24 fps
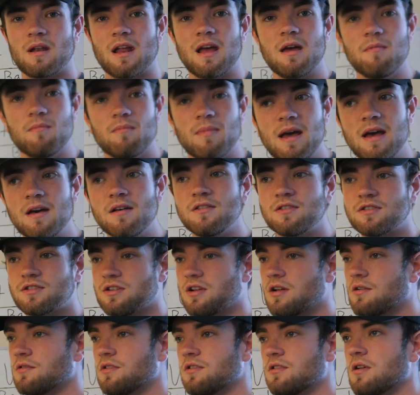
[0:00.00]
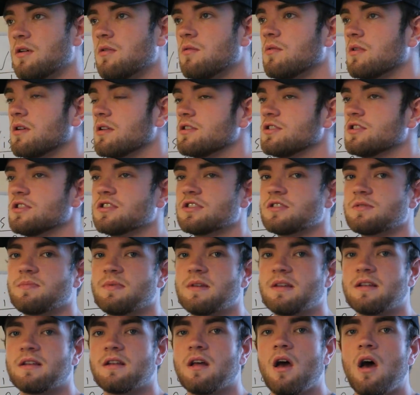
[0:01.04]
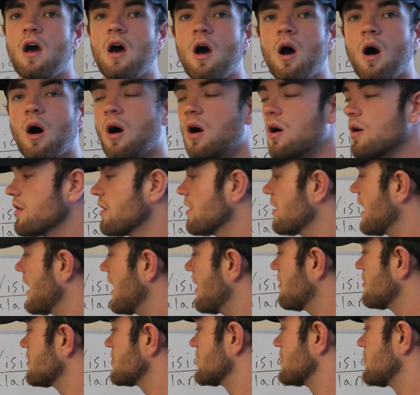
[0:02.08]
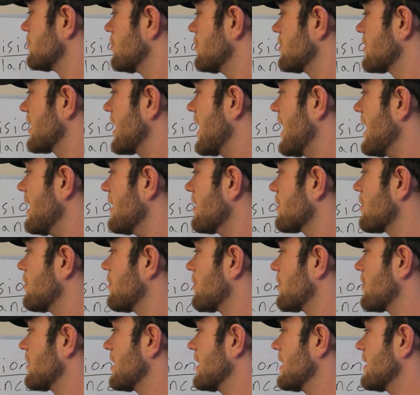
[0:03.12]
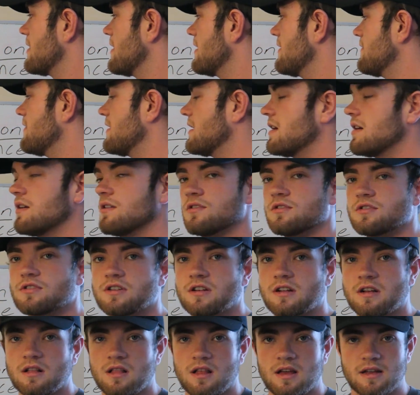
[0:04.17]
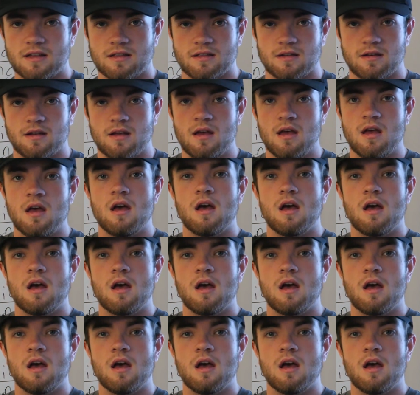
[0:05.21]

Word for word: Have balance, you know, you don't wanna just spend all your hours in one category and leave the others neglected.